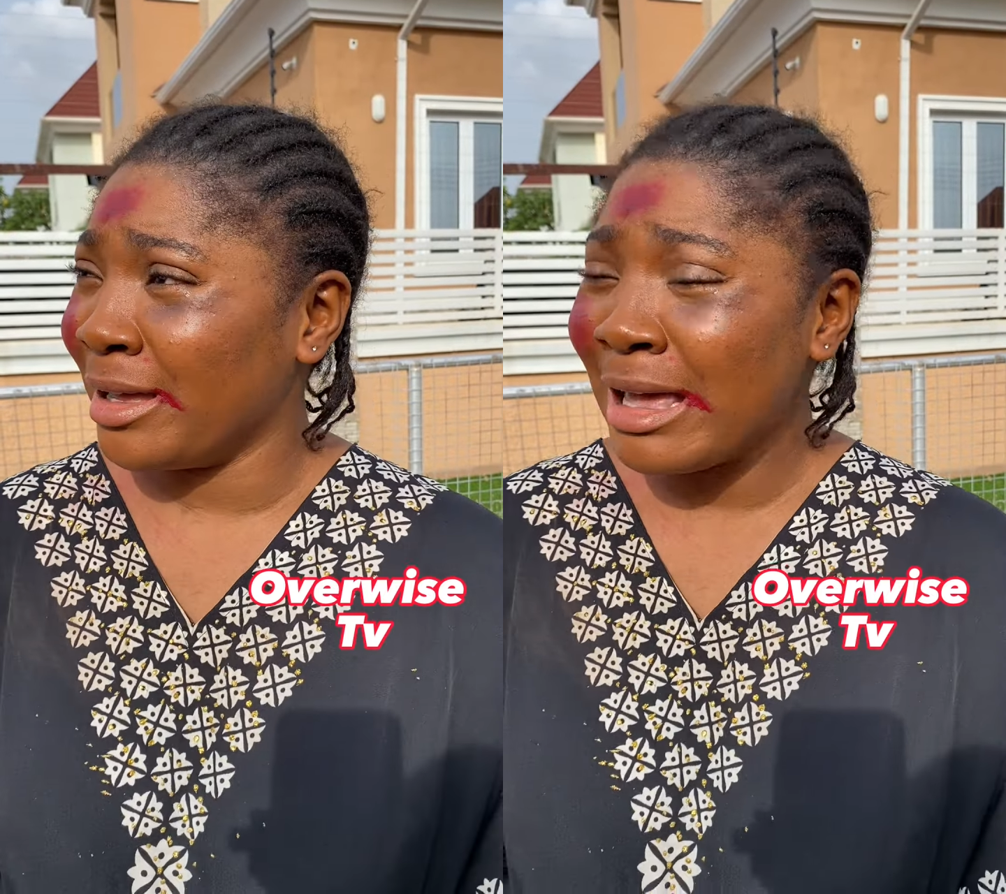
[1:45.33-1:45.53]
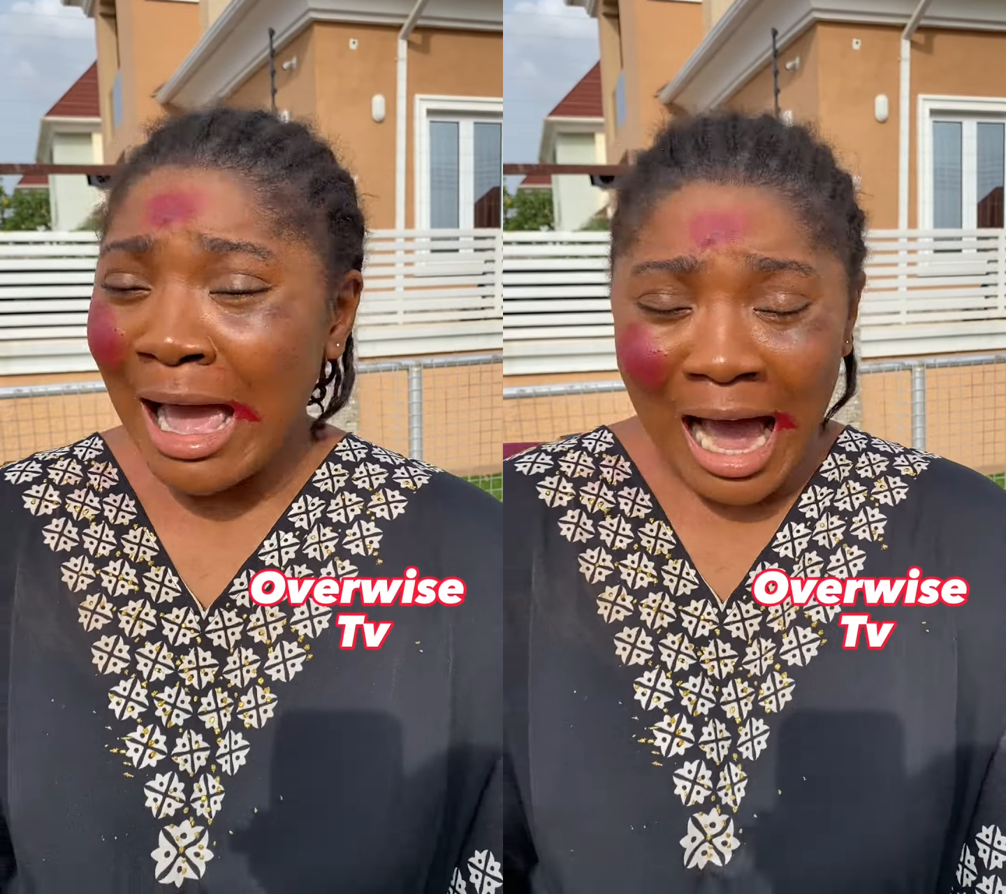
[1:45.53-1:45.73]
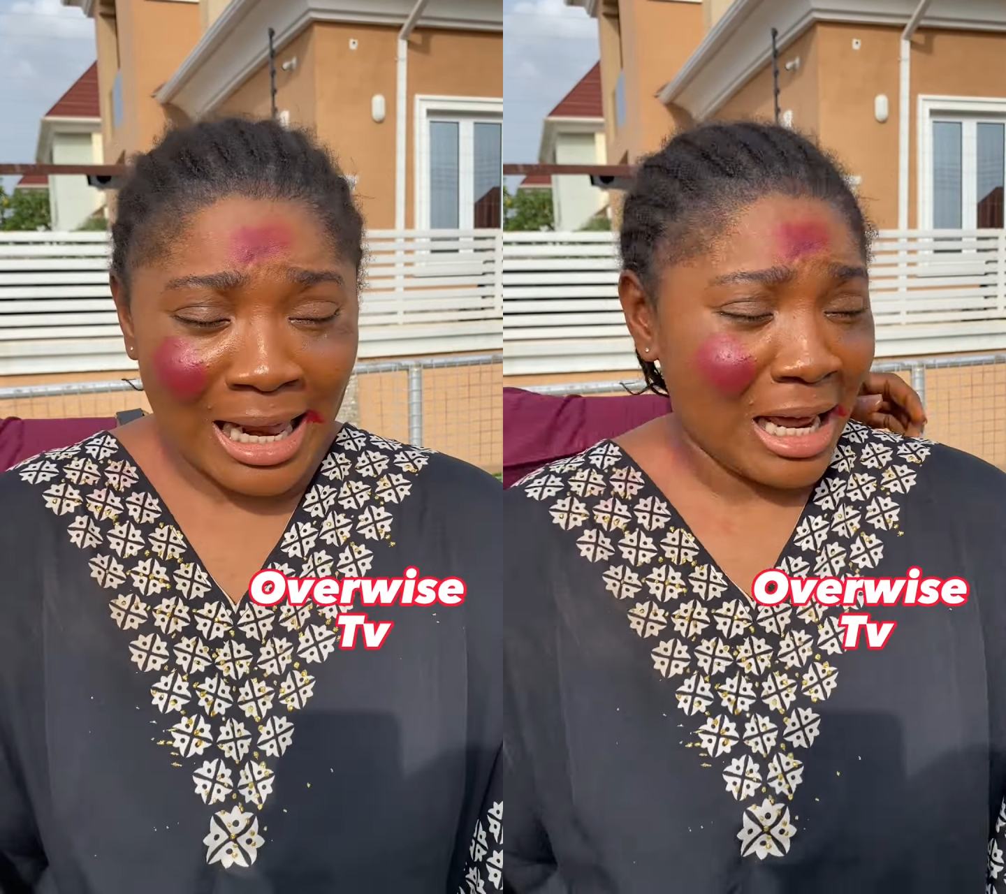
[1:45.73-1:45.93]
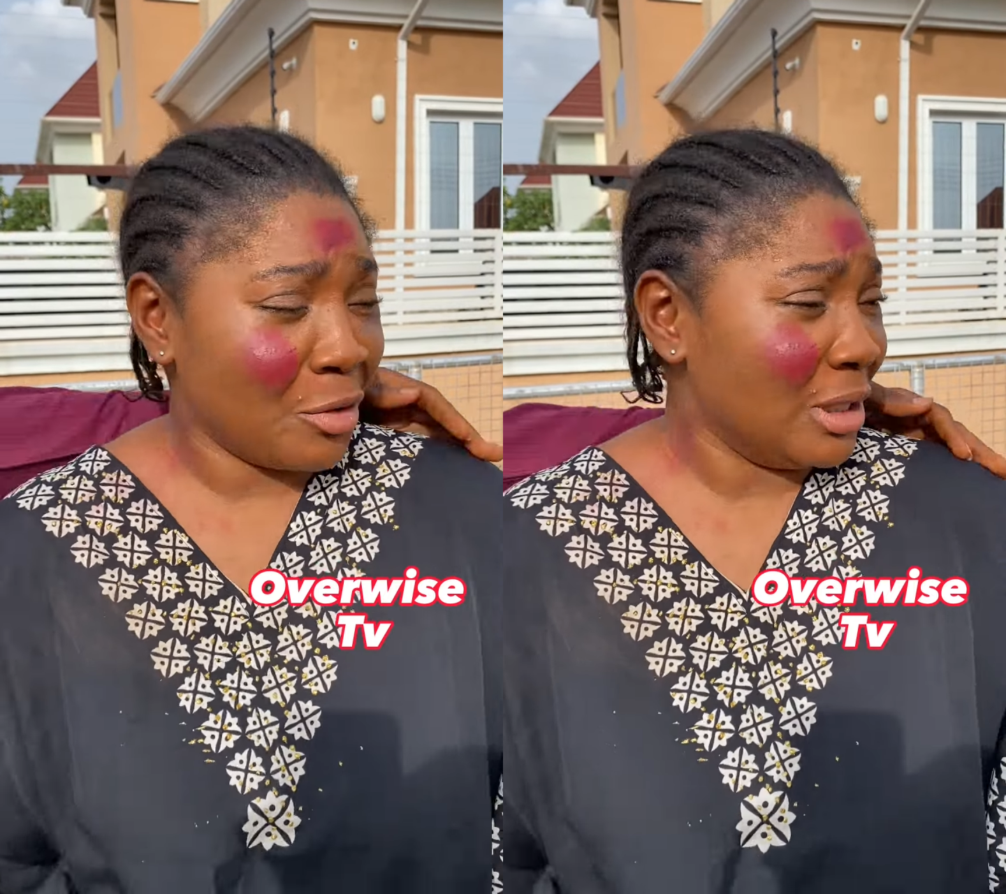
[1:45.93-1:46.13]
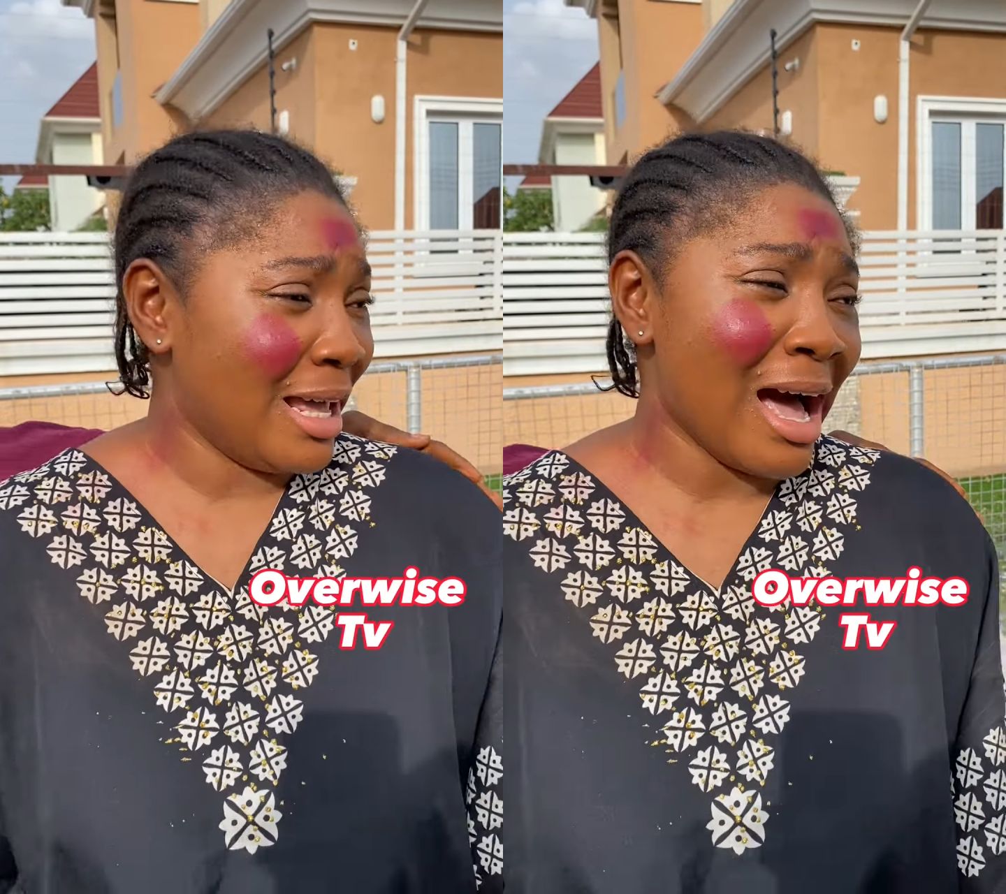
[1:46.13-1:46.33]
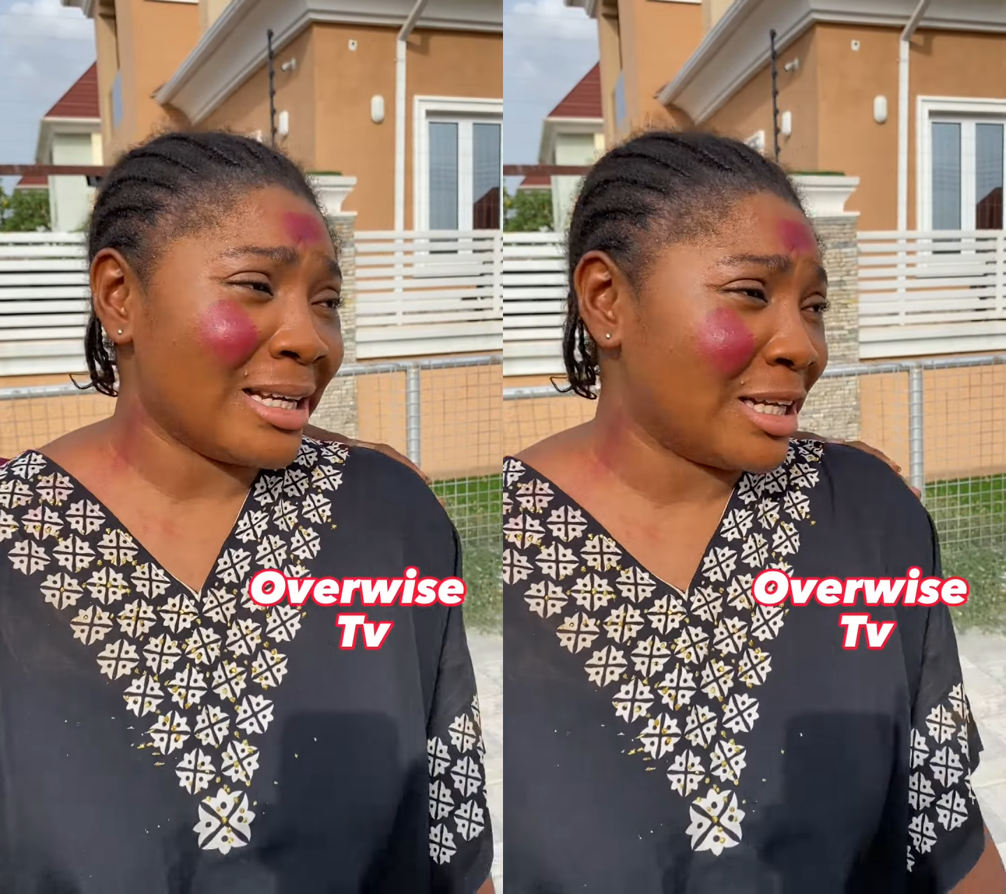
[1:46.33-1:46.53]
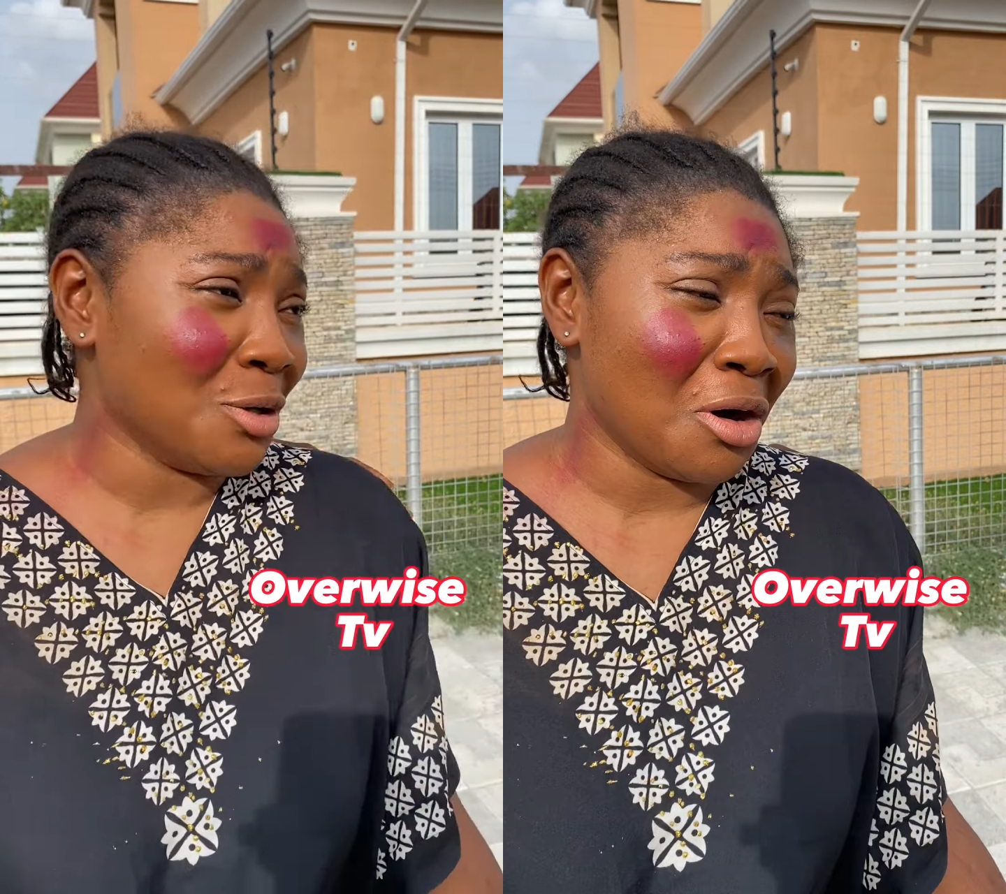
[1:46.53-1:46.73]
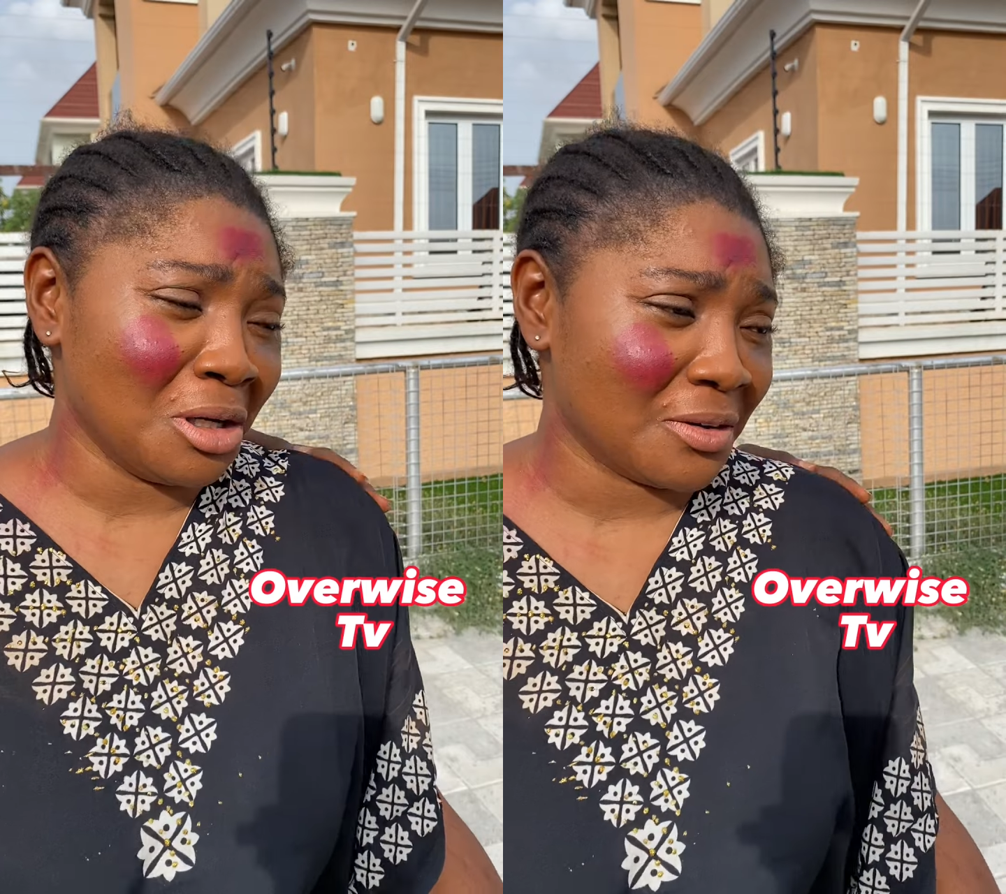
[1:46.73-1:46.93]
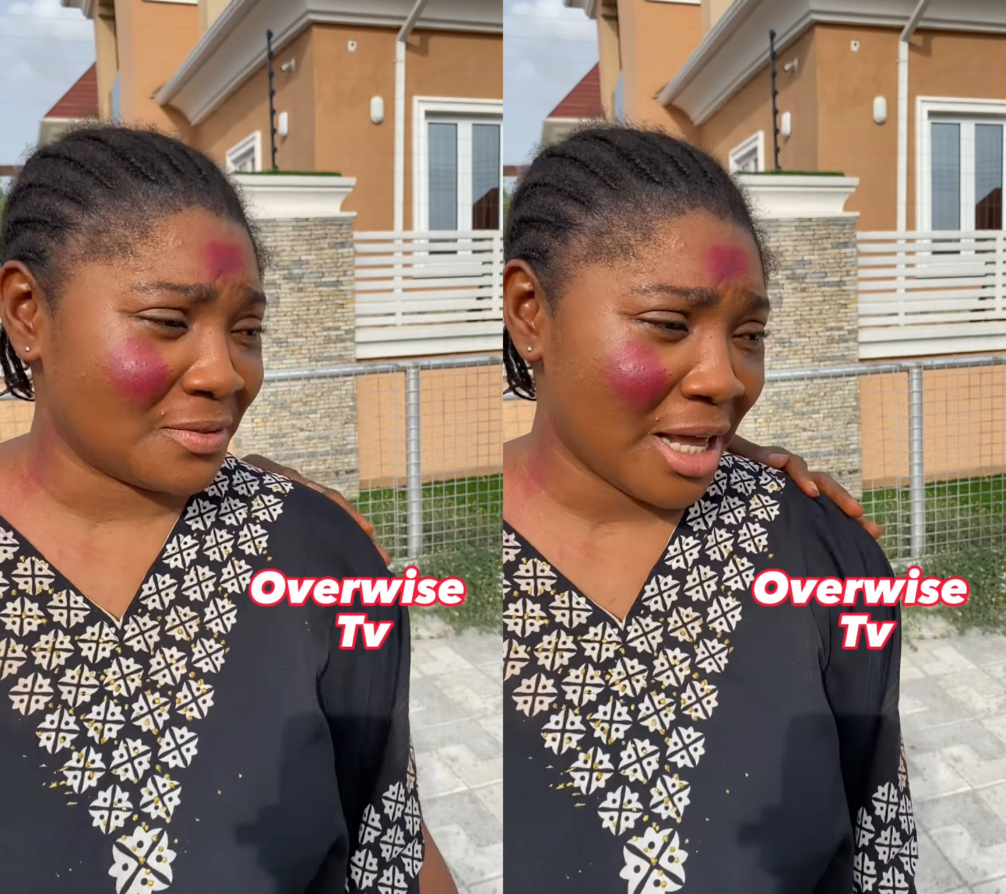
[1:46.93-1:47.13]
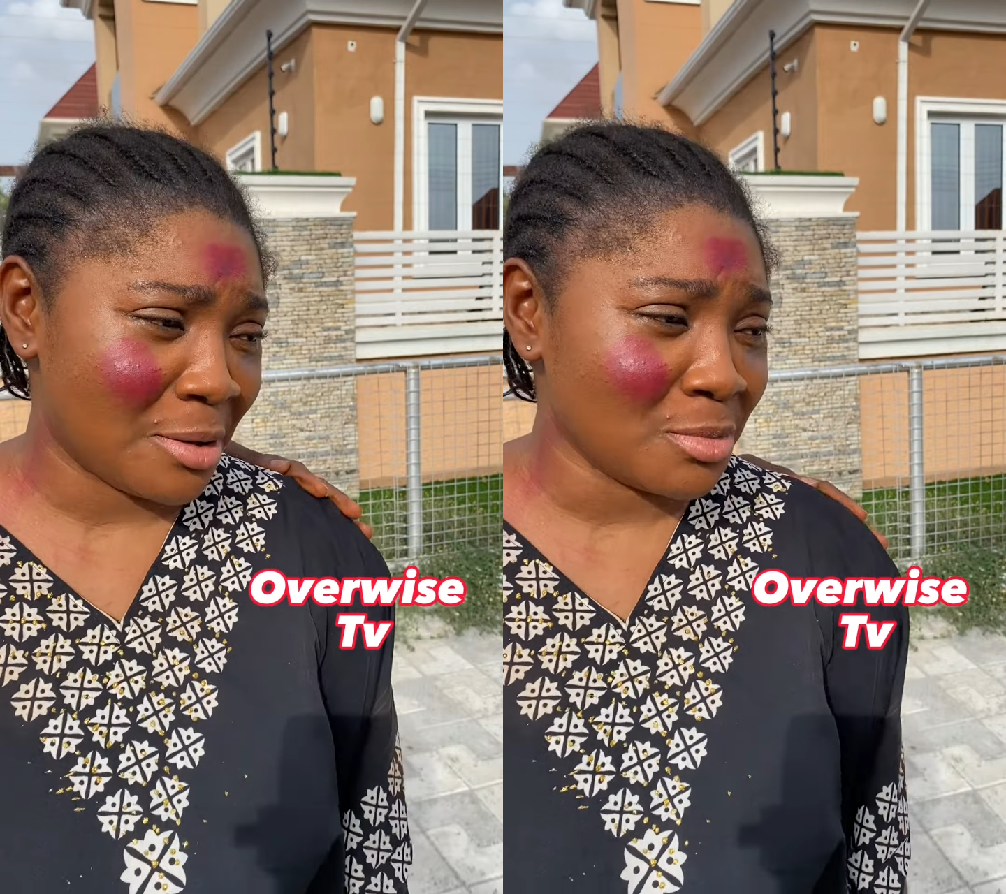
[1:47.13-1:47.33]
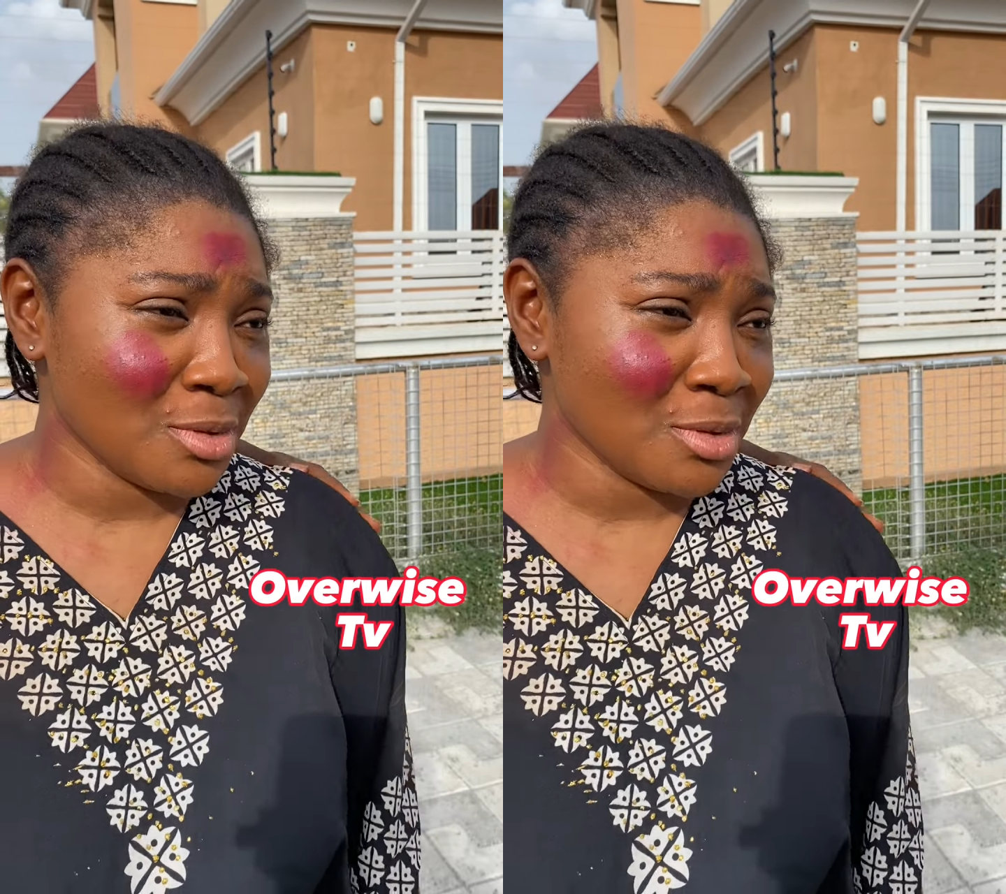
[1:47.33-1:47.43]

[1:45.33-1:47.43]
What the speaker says: And I only added all of them